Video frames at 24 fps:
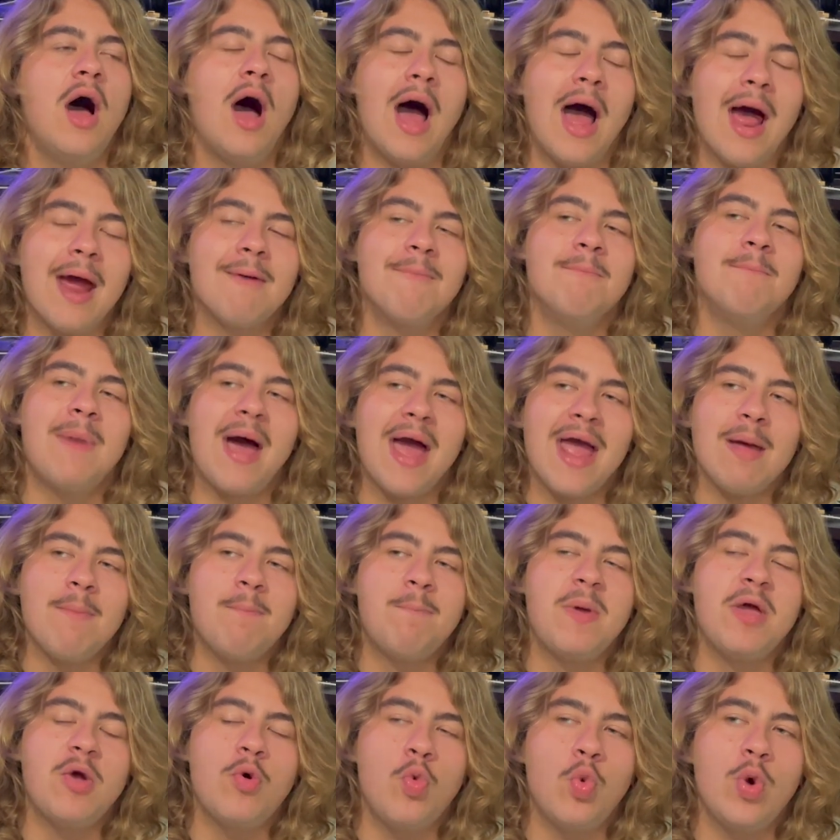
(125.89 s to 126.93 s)
I might
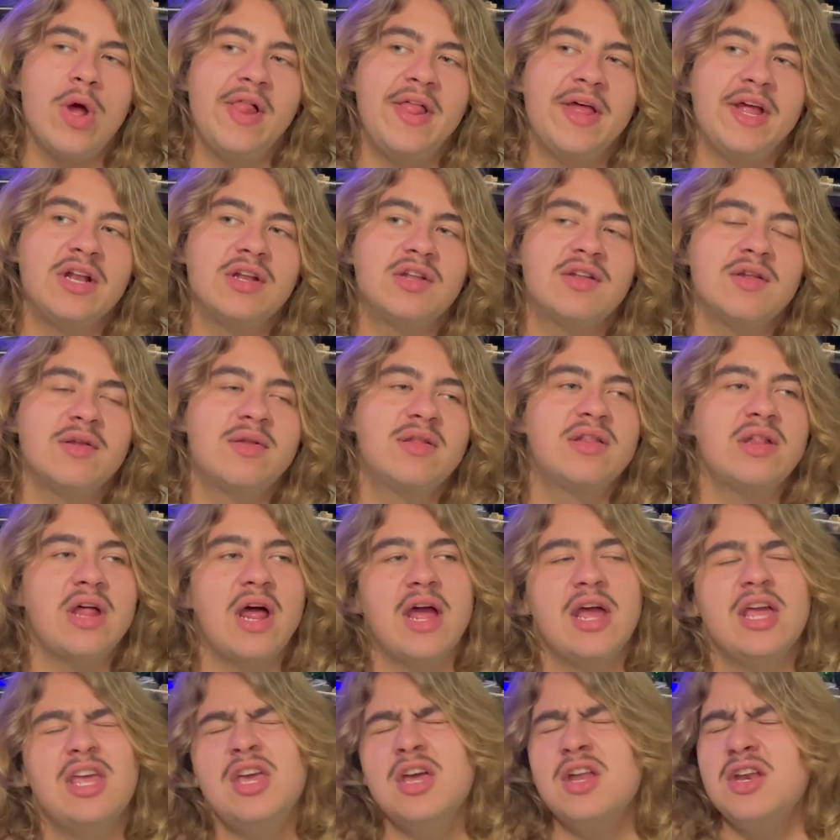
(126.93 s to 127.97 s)
be willing to
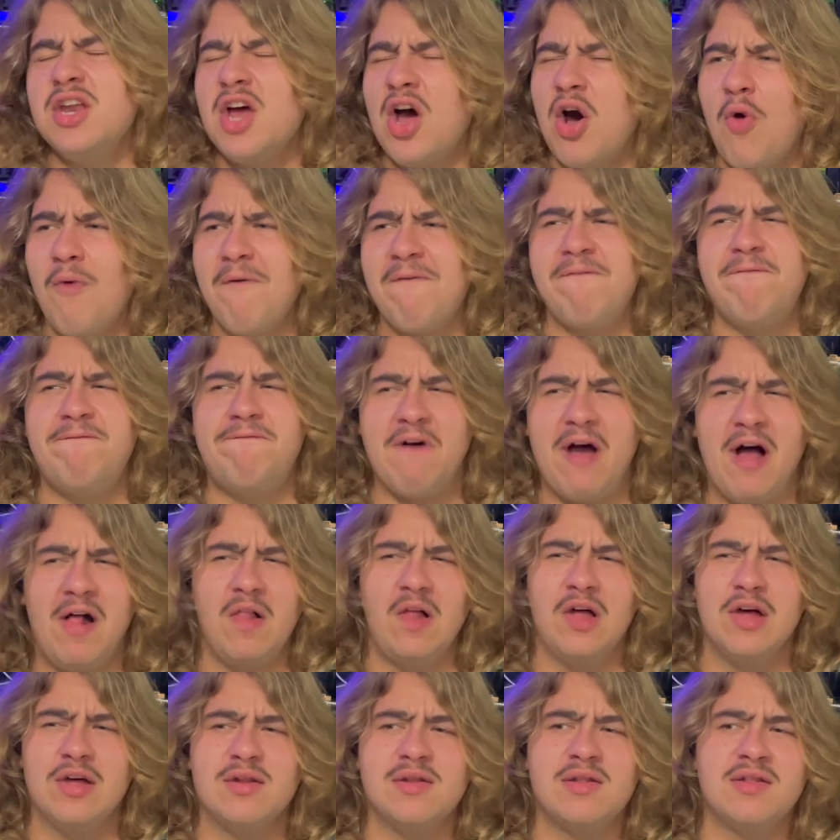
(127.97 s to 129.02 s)
say, you know,
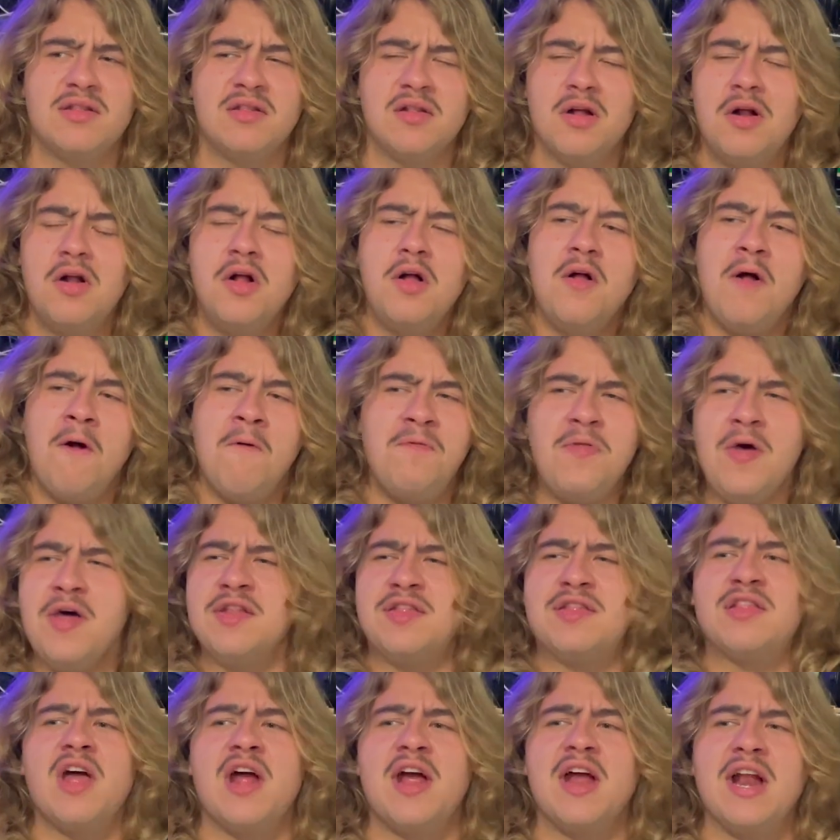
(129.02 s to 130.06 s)
fellas,
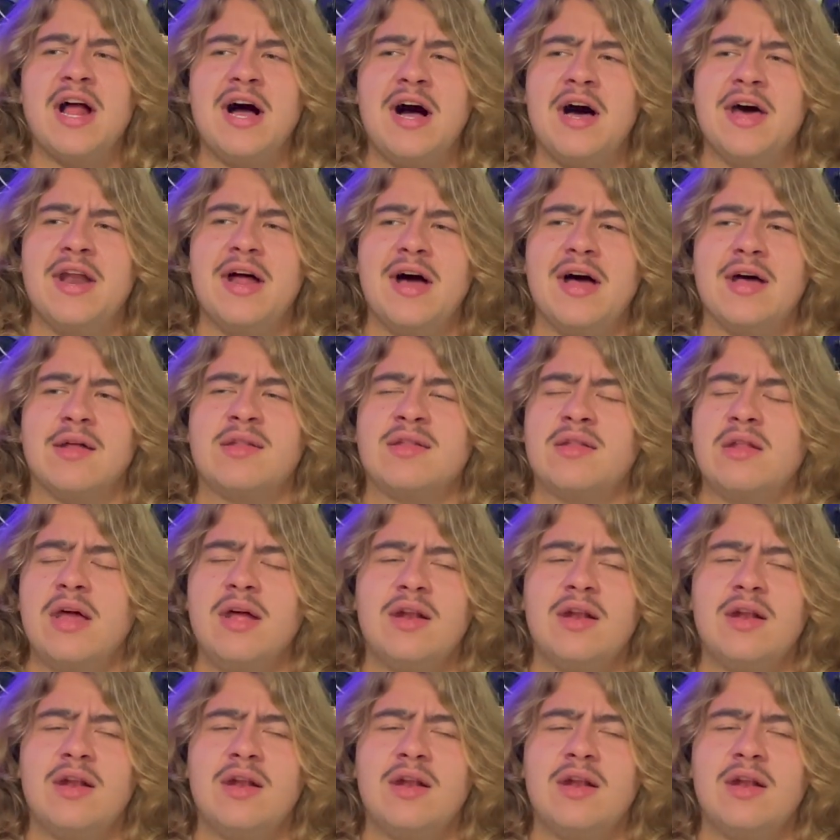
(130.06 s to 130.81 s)
this ain't on us.